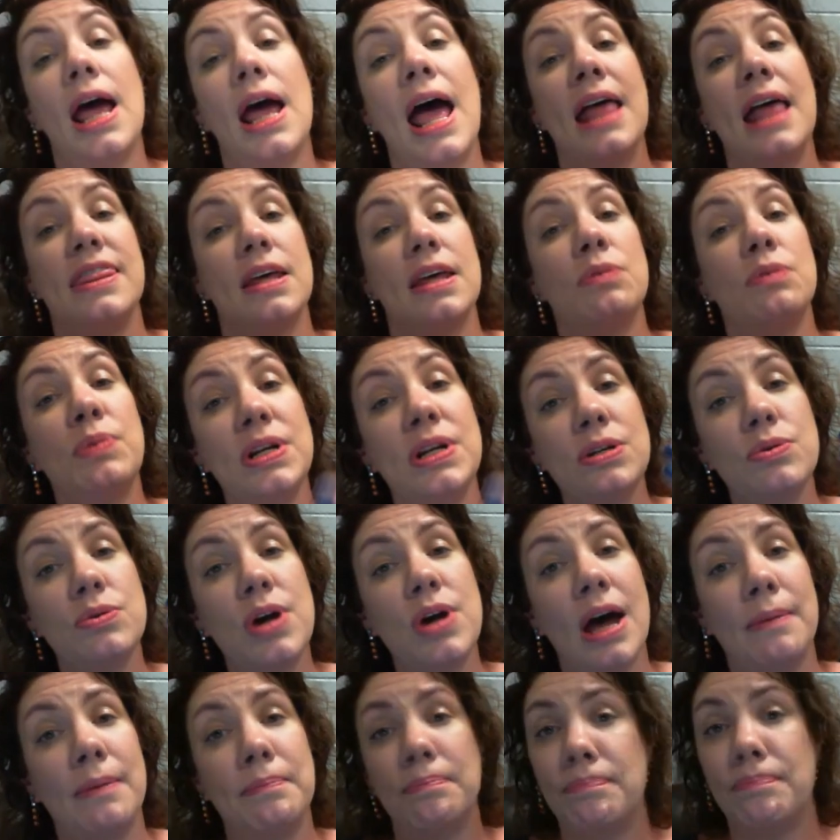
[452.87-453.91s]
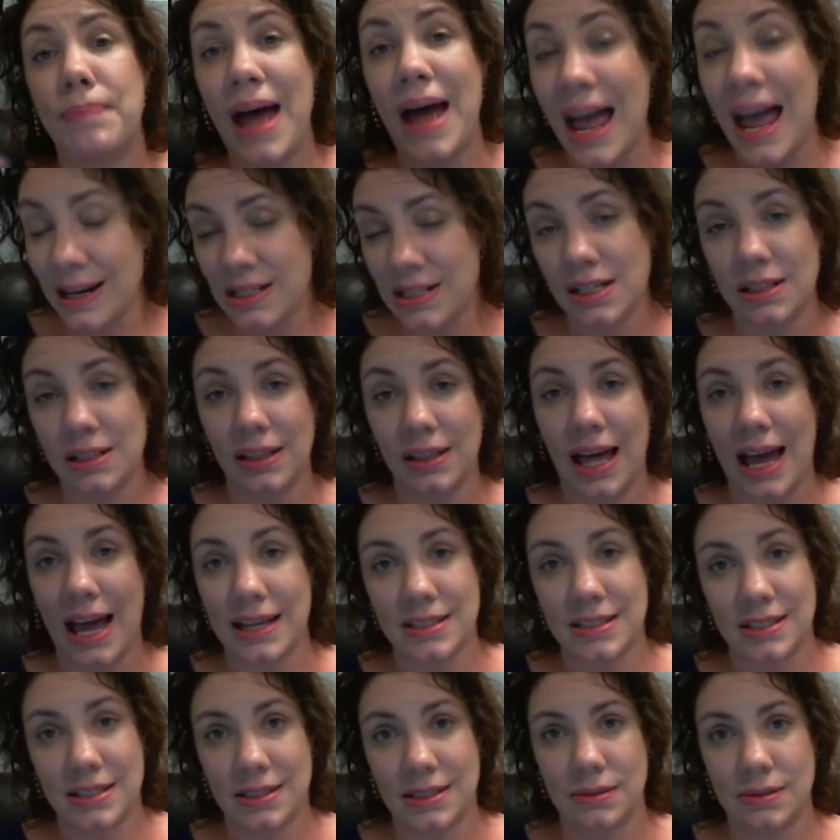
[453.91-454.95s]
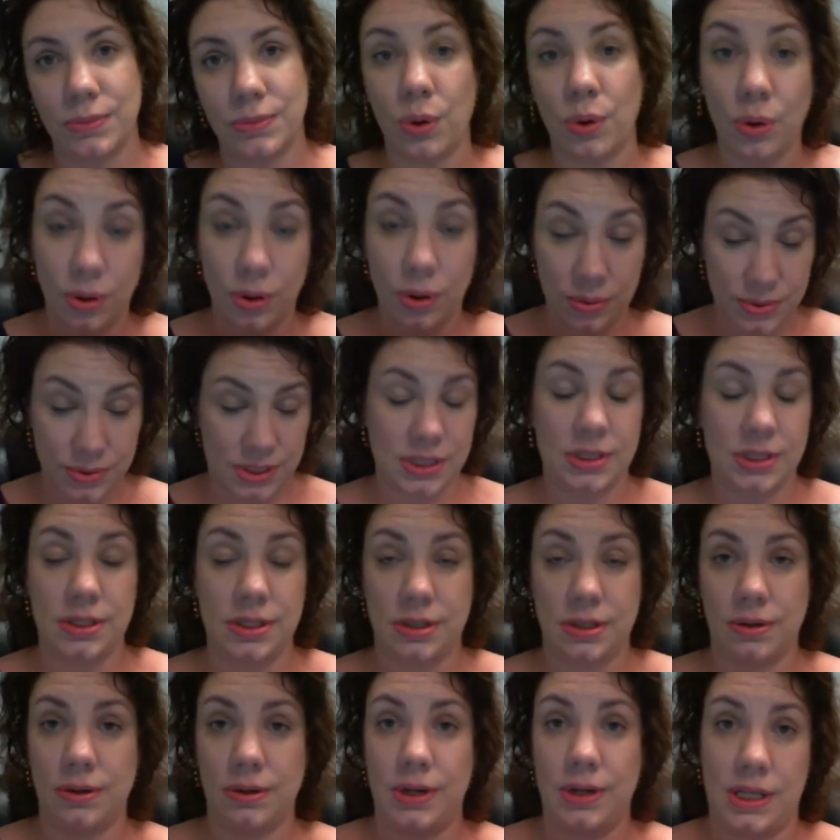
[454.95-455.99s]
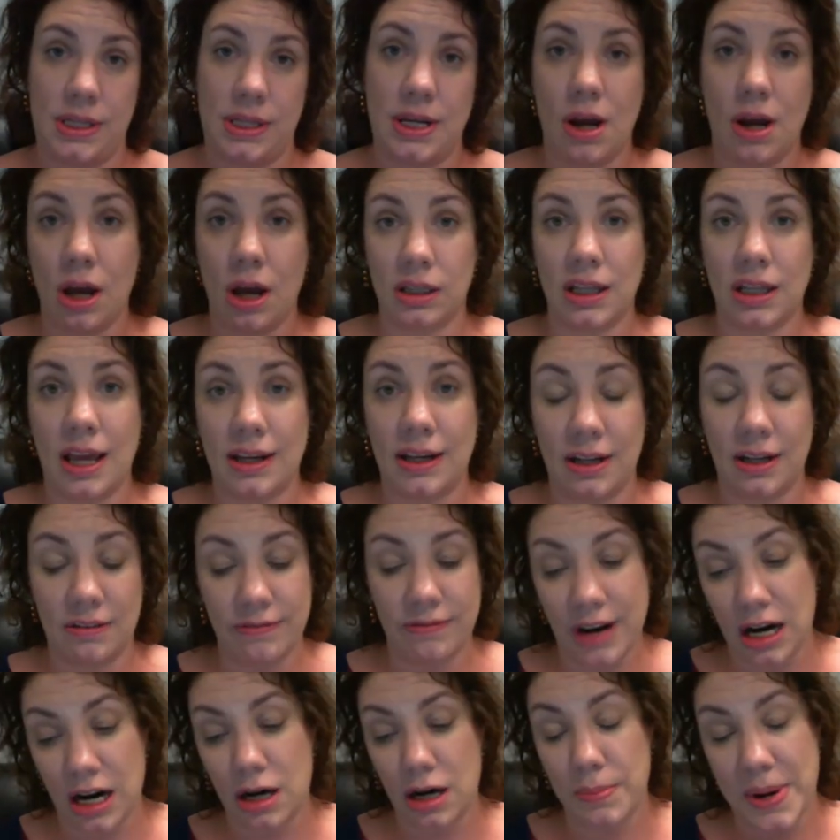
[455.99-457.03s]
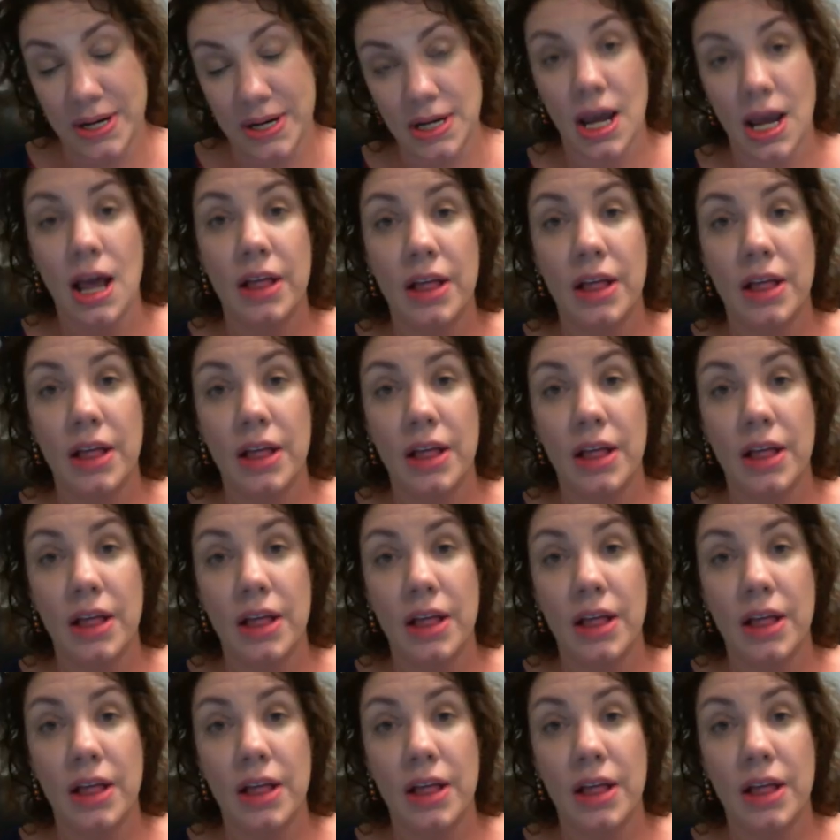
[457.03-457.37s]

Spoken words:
And then when you come back to class, or since you're in the online environment,